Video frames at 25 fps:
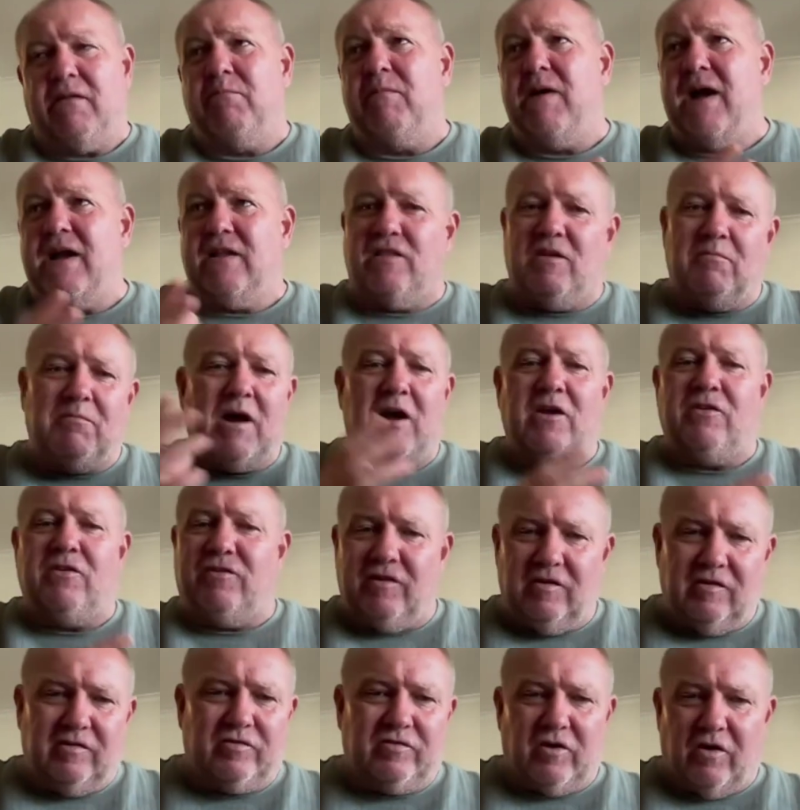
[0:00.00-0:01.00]
make the most
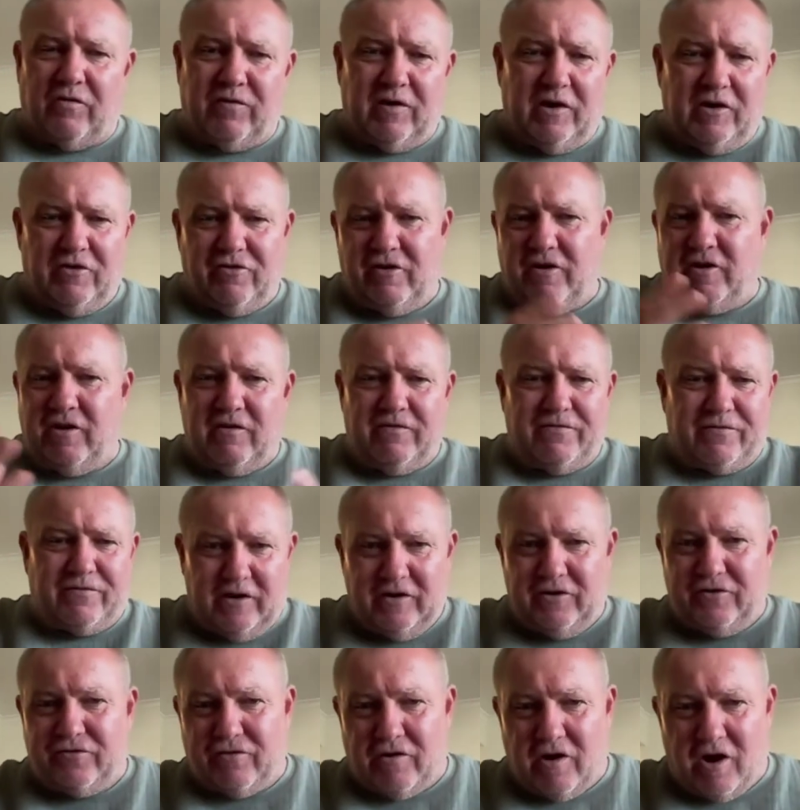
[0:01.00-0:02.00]
of your software during your
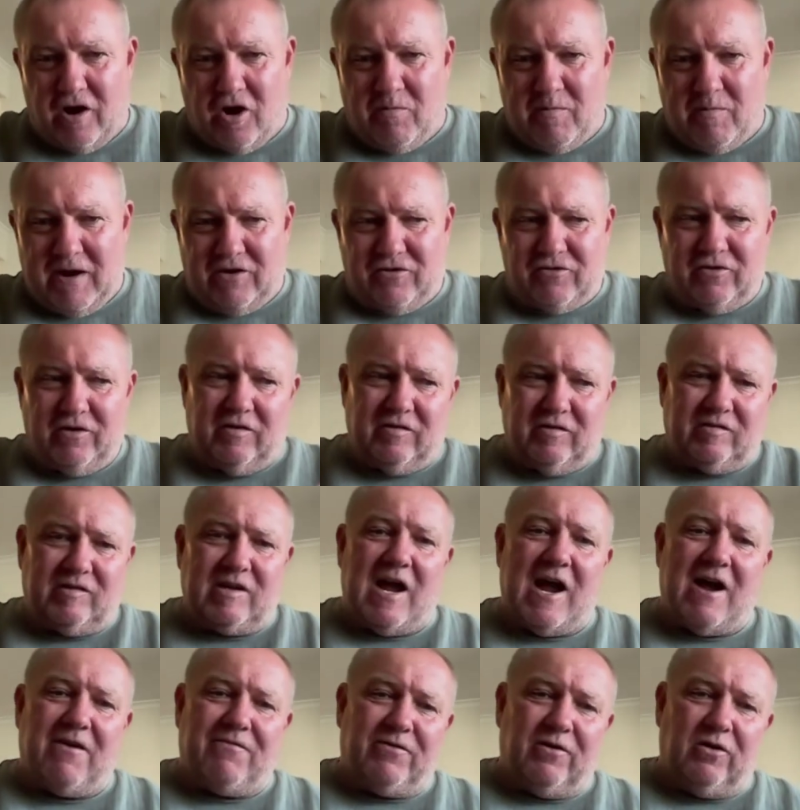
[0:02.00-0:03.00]
free trial. Make sure your
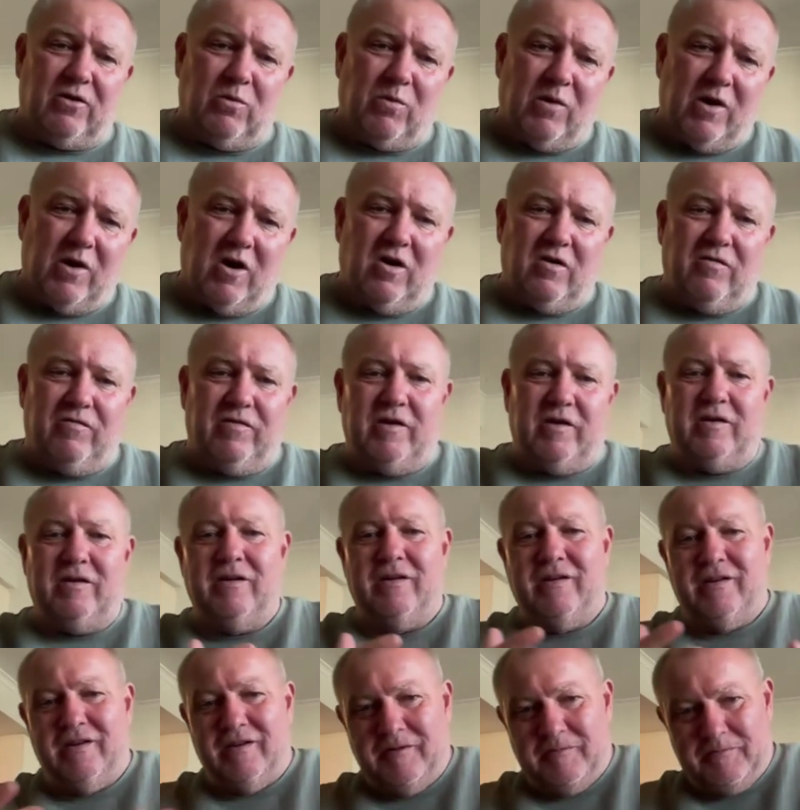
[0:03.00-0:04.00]
staff are aware of
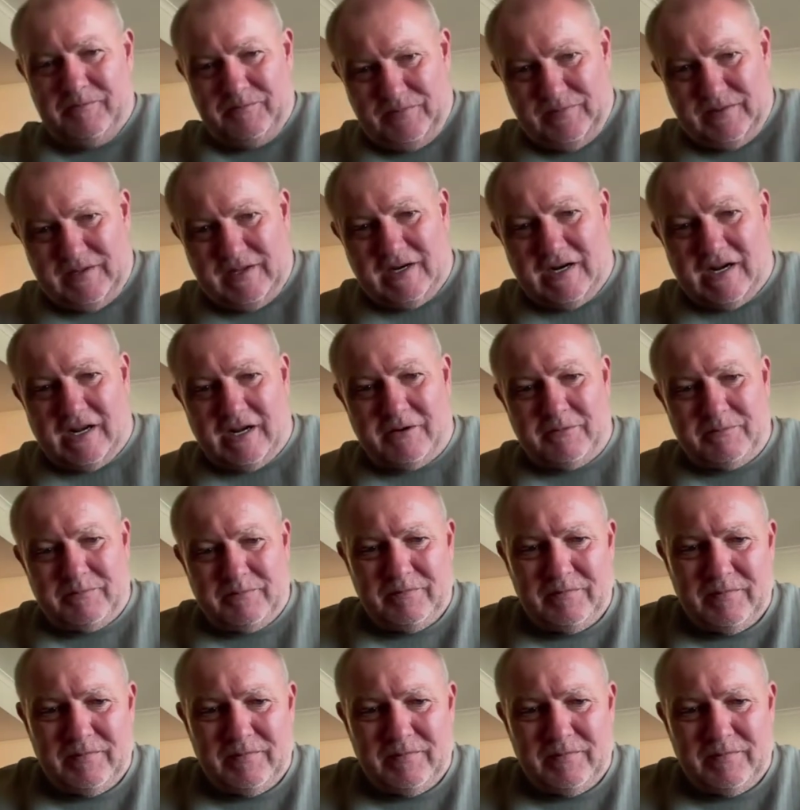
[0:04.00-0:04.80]
it. You know,